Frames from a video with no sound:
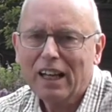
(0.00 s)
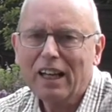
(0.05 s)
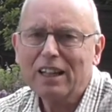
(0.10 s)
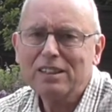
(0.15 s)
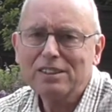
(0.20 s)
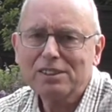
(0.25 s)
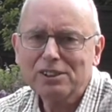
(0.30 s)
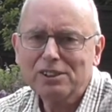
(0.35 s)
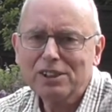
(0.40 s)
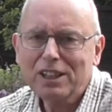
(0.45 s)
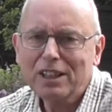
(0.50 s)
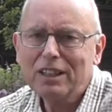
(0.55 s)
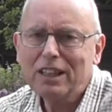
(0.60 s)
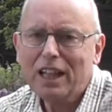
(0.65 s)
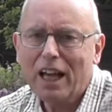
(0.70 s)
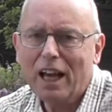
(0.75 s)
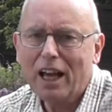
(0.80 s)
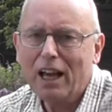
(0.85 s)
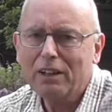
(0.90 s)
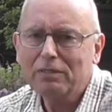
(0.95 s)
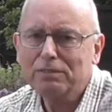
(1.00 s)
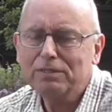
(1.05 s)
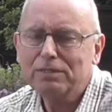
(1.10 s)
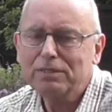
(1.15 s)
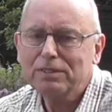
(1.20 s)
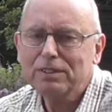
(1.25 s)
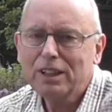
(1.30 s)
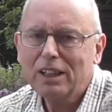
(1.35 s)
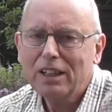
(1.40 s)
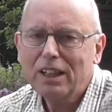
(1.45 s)
still have
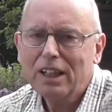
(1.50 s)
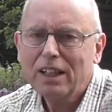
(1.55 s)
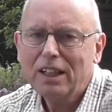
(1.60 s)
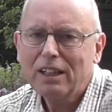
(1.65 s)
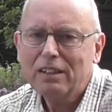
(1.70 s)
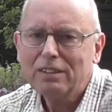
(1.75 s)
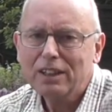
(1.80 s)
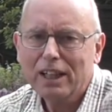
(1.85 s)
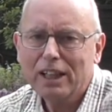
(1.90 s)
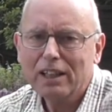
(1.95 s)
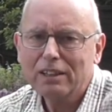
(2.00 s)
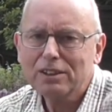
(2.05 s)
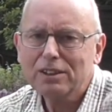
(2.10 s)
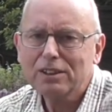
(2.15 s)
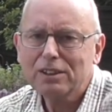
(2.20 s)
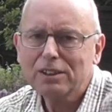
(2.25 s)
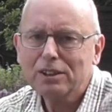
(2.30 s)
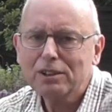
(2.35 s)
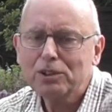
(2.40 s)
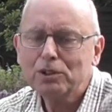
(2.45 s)
that